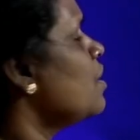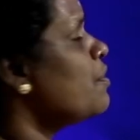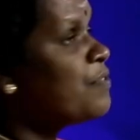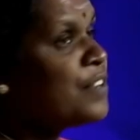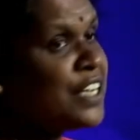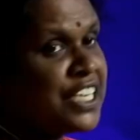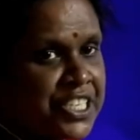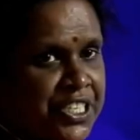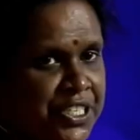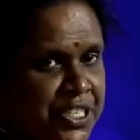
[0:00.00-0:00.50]

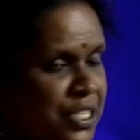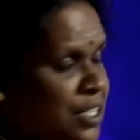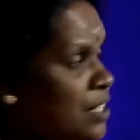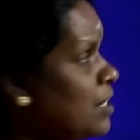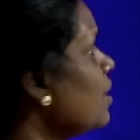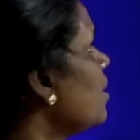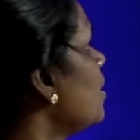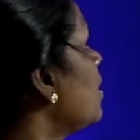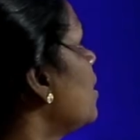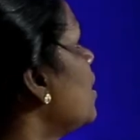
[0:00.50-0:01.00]
First,
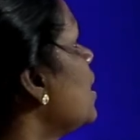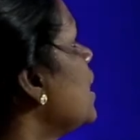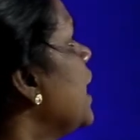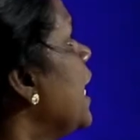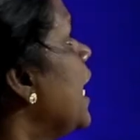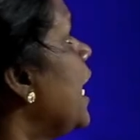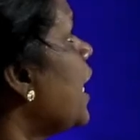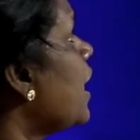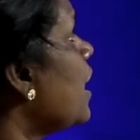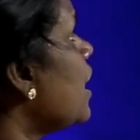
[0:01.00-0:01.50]

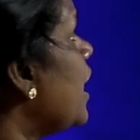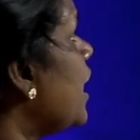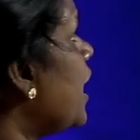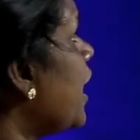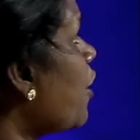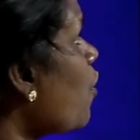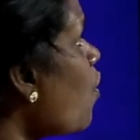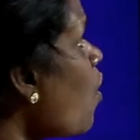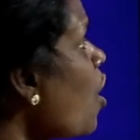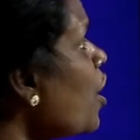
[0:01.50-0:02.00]

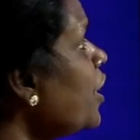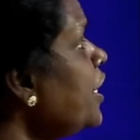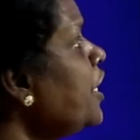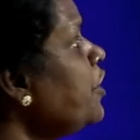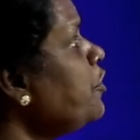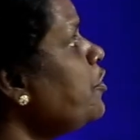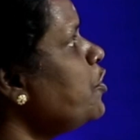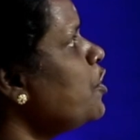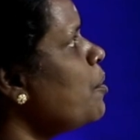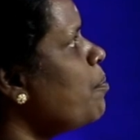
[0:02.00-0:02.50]

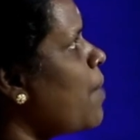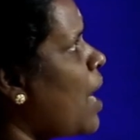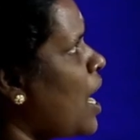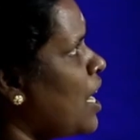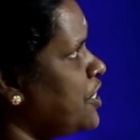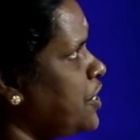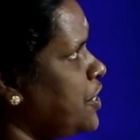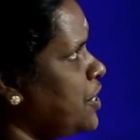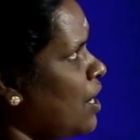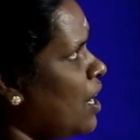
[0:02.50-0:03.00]
according to the
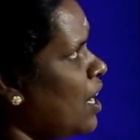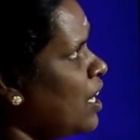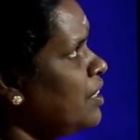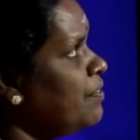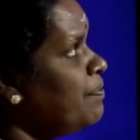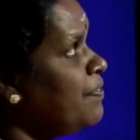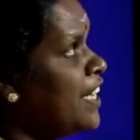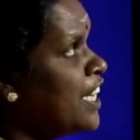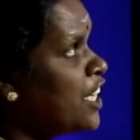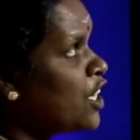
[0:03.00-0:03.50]
bar chart,
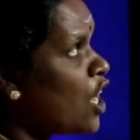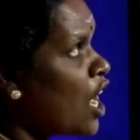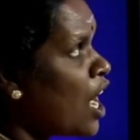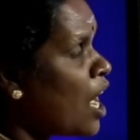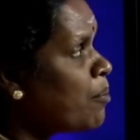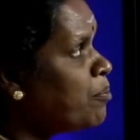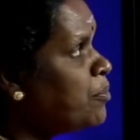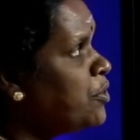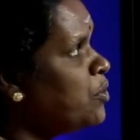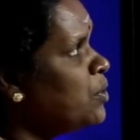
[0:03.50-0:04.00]
we
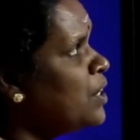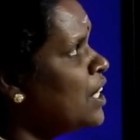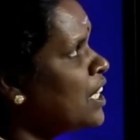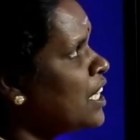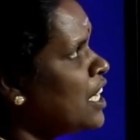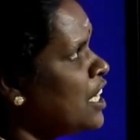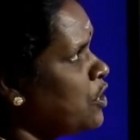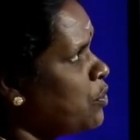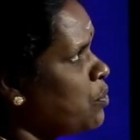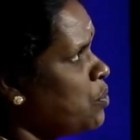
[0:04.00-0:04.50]
come to the
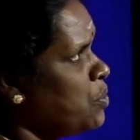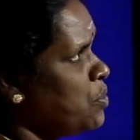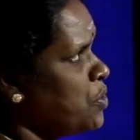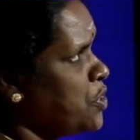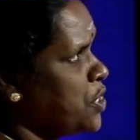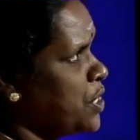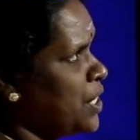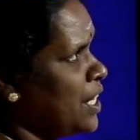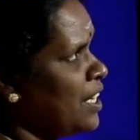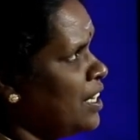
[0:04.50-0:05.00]

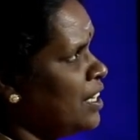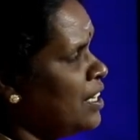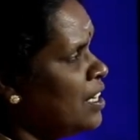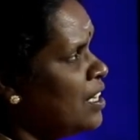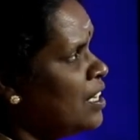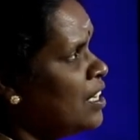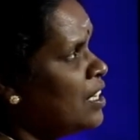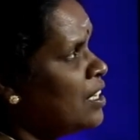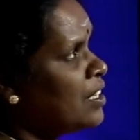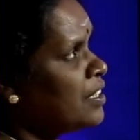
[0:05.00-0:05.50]
conclusion
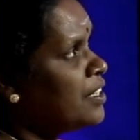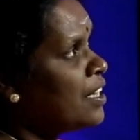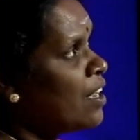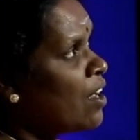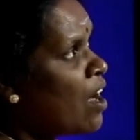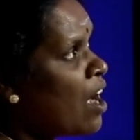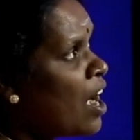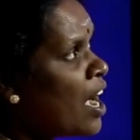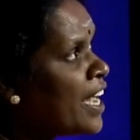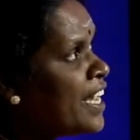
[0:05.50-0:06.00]
the
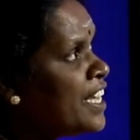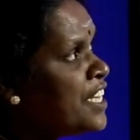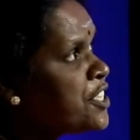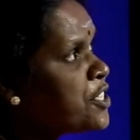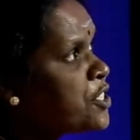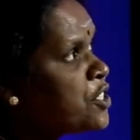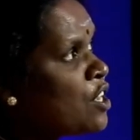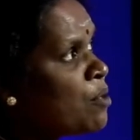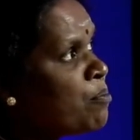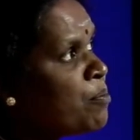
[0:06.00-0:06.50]

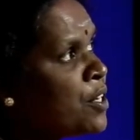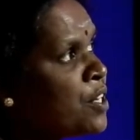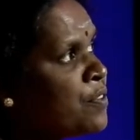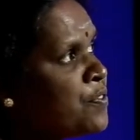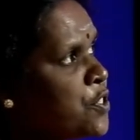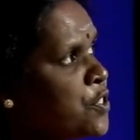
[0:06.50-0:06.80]
highest number of